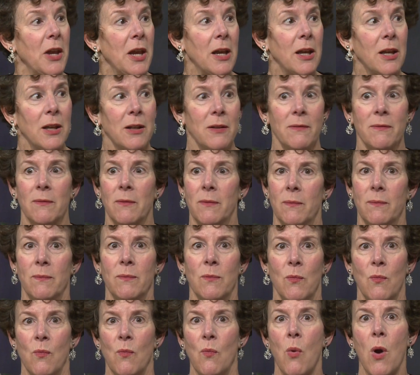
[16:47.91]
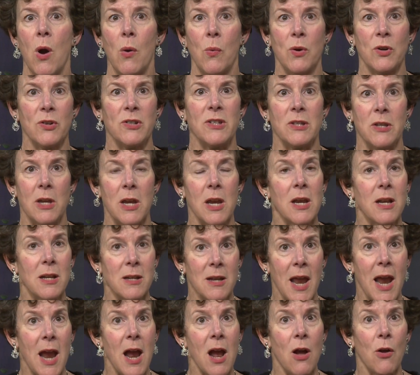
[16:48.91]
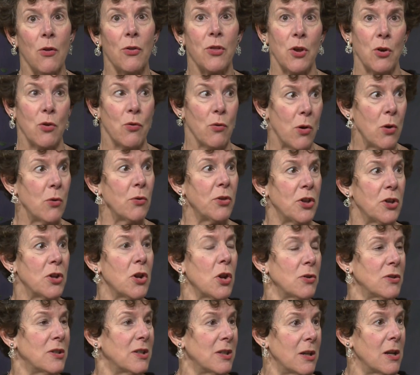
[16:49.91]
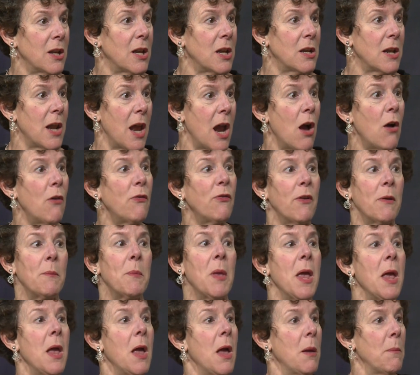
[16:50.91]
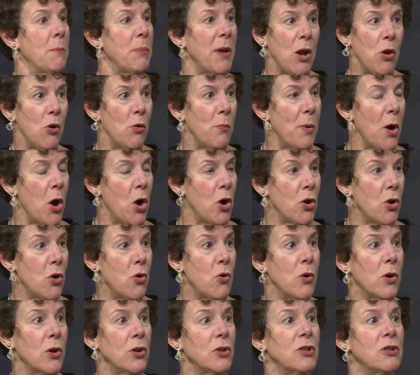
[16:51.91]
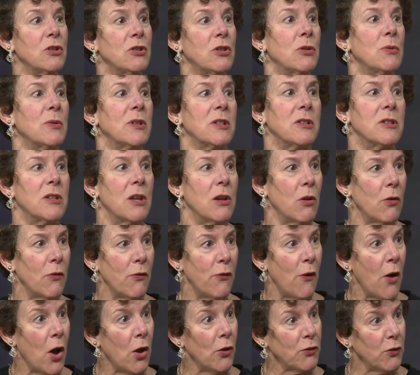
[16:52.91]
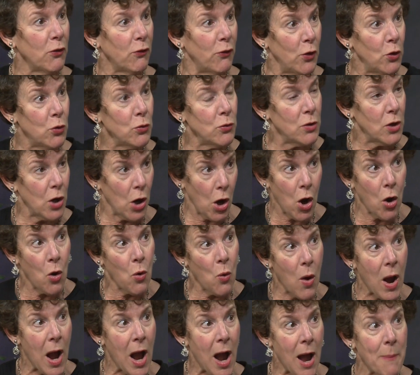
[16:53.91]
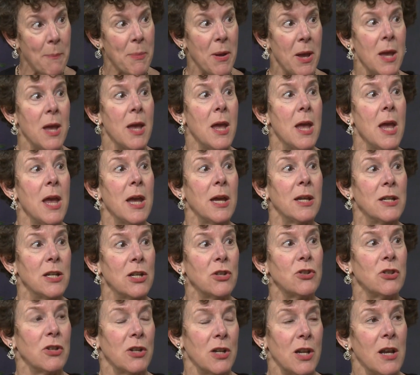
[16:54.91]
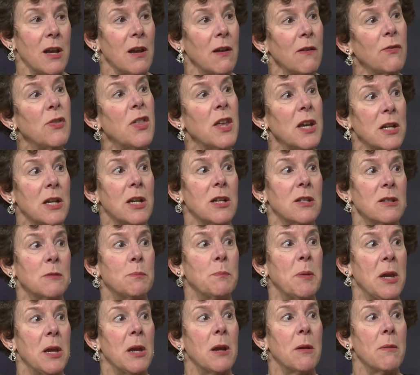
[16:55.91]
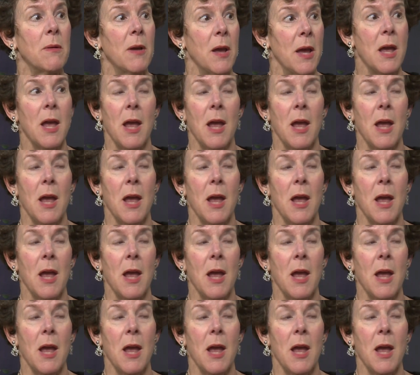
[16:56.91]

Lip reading: And what we're seeing now, the growth in our city now, from pickleball courts to a Cedar Falls food co-op initiative that is being